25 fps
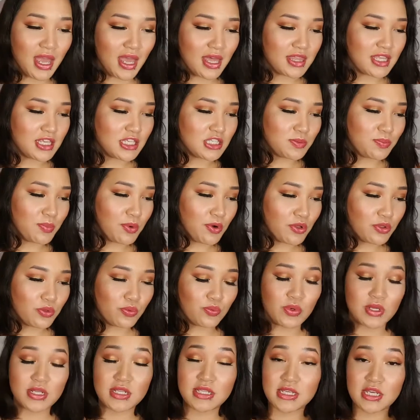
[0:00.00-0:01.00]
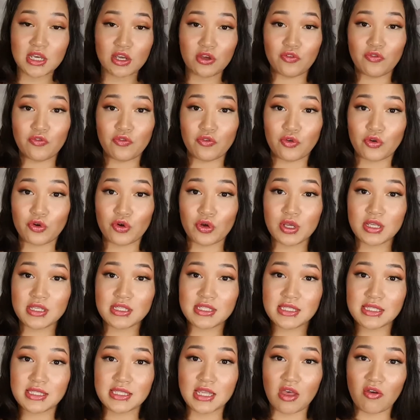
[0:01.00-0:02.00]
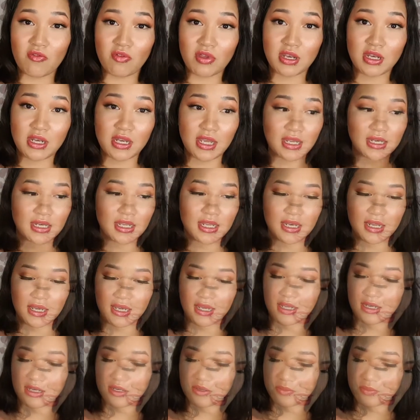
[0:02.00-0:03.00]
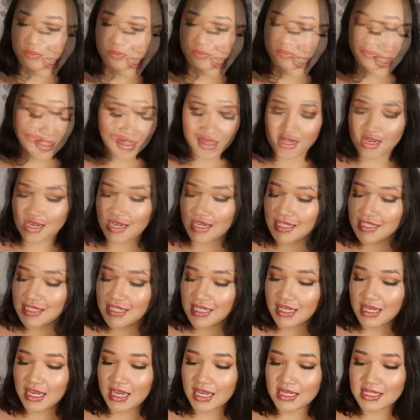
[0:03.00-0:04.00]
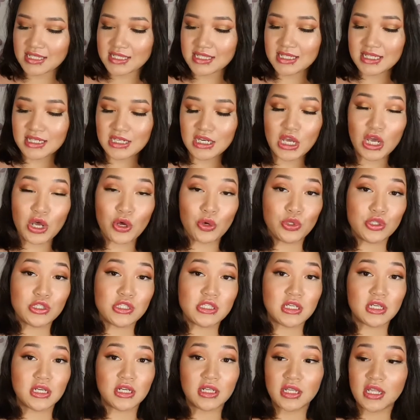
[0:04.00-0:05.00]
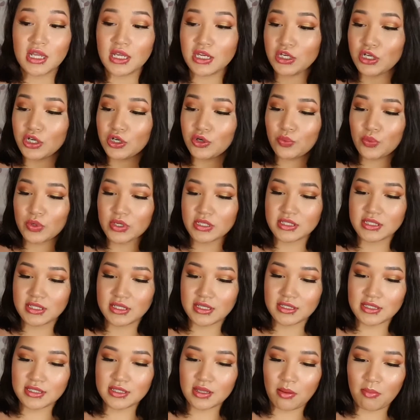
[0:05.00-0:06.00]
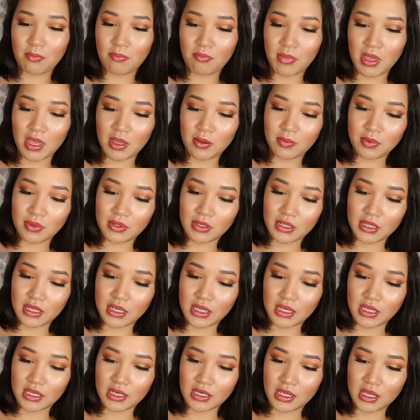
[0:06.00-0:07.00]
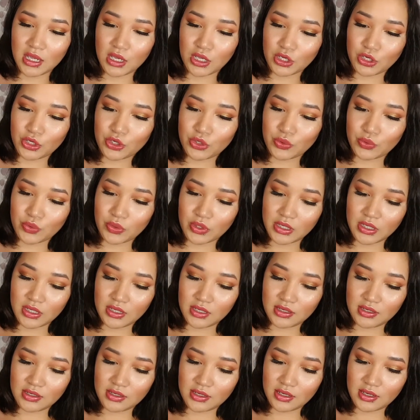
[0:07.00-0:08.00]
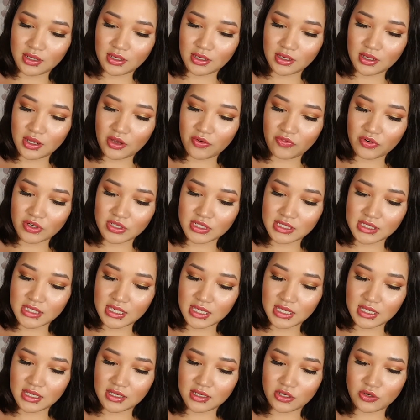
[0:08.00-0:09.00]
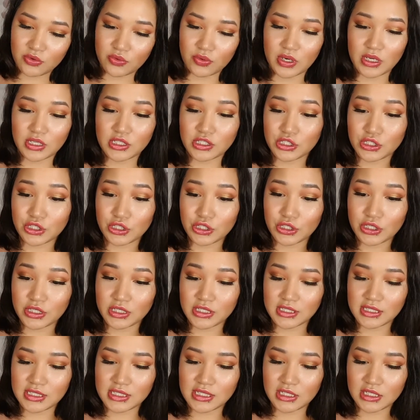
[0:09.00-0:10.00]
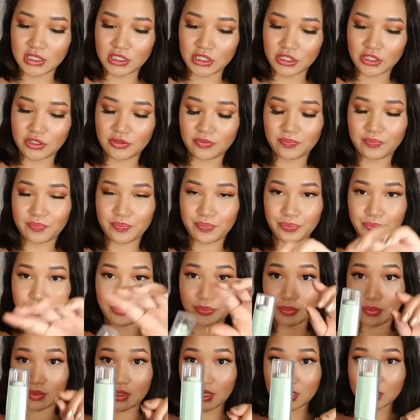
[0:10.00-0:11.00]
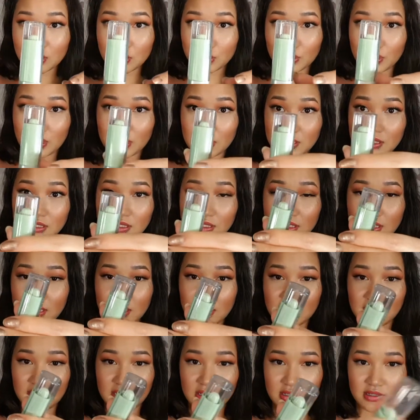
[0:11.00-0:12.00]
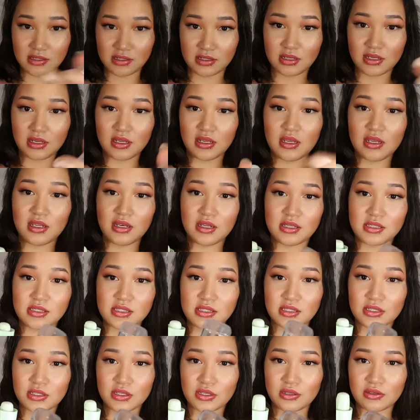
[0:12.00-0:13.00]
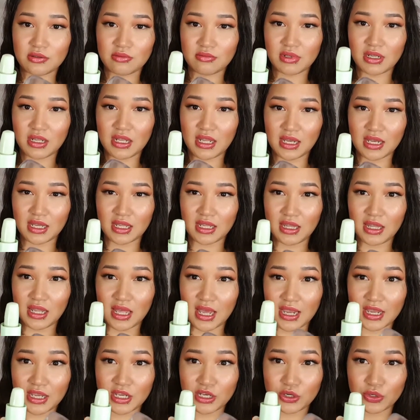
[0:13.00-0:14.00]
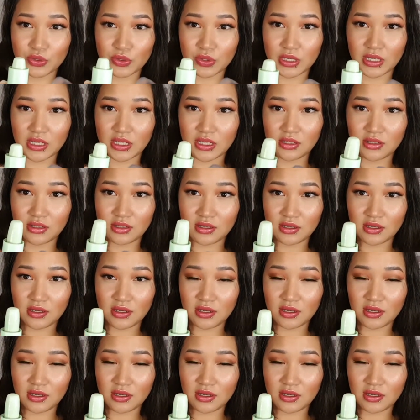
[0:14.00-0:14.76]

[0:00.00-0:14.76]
And these both retail for $7.99. The next thing I did declutter was this Maybelline green cover stick corrector concealer. As you can see, it is like a light green.